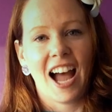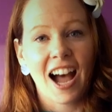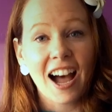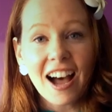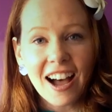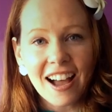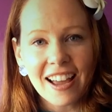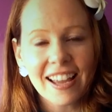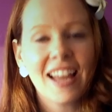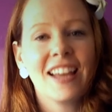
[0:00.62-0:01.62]

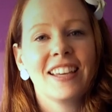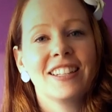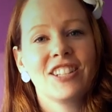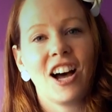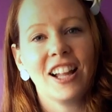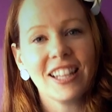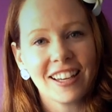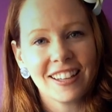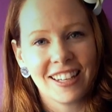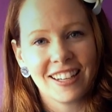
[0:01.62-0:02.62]
Hi, it's
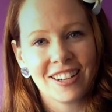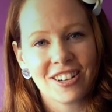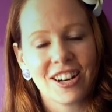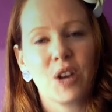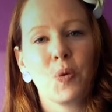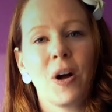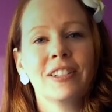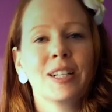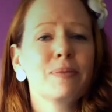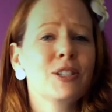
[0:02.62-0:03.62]
Ahlea here and
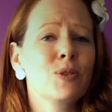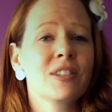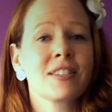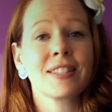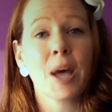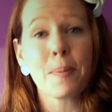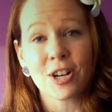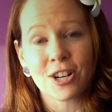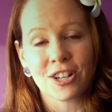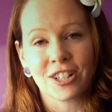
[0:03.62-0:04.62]
welcome to
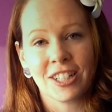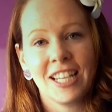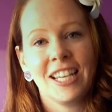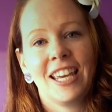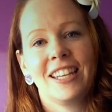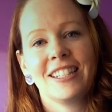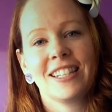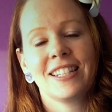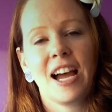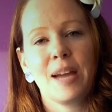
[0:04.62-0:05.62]
summer. It is
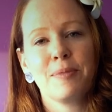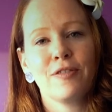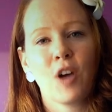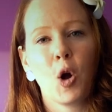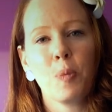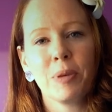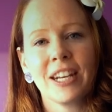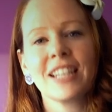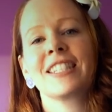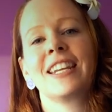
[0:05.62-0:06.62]
a time of
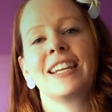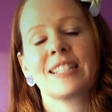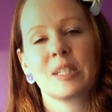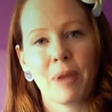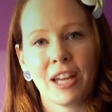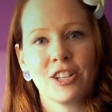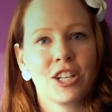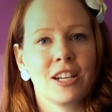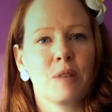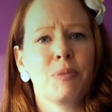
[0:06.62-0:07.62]
openness and
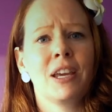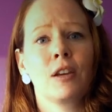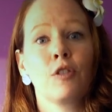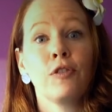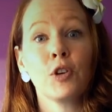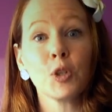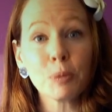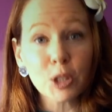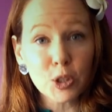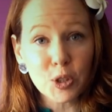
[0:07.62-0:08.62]
expansion and being in full
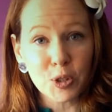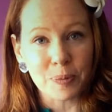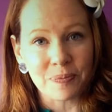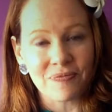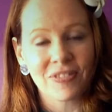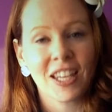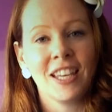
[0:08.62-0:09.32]
bloom.